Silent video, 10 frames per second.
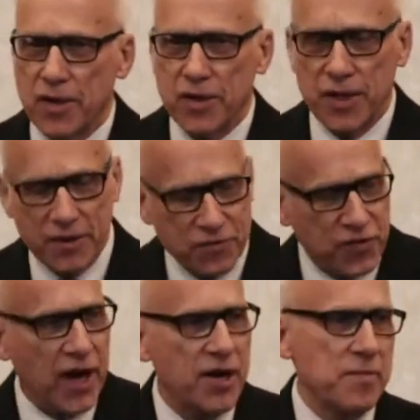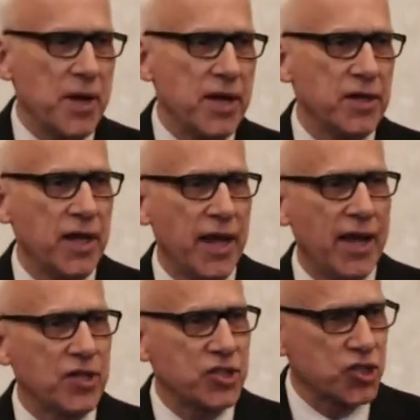environment and
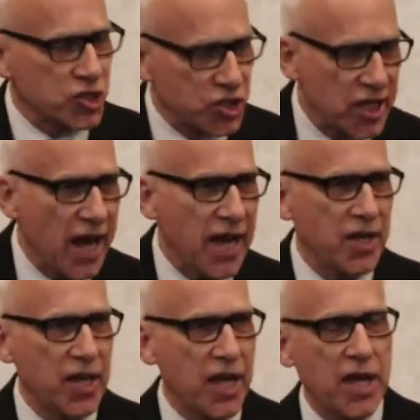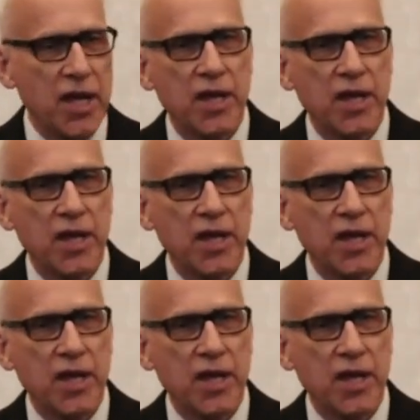the society